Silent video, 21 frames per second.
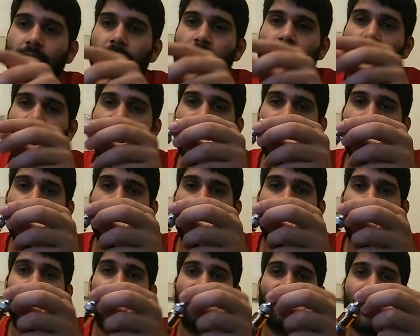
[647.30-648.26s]
you know, I've
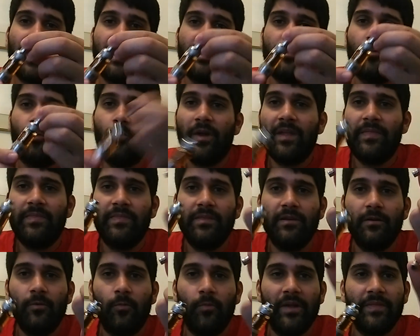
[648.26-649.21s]
tried it
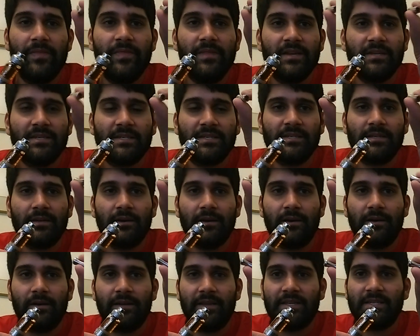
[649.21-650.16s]
with this
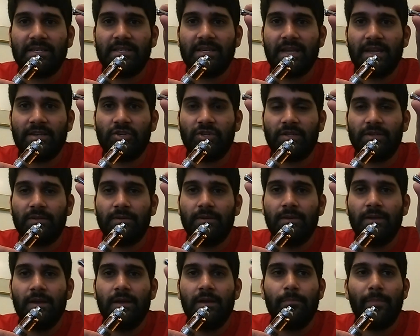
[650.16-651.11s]
extension
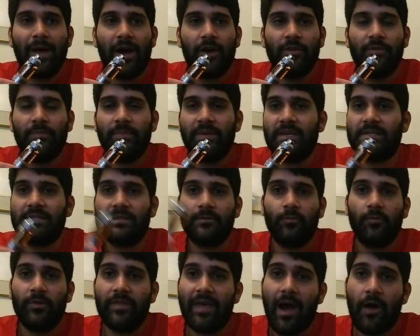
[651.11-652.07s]
mouthpiece and
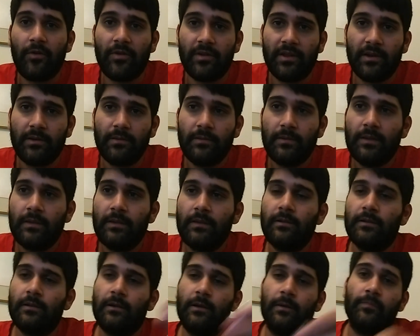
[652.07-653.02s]
without it.
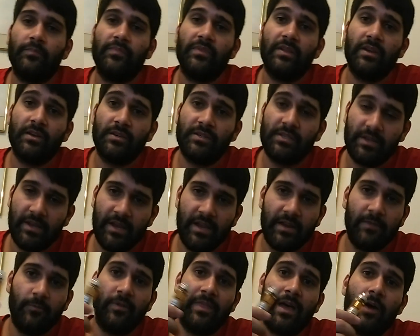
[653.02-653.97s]
Here's a hit
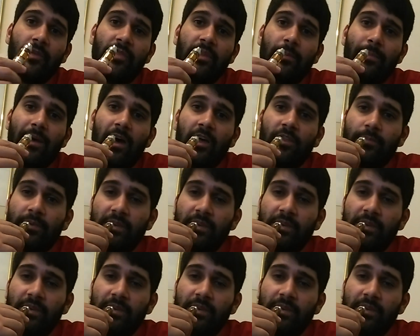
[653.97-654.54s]
without the mouthpiece,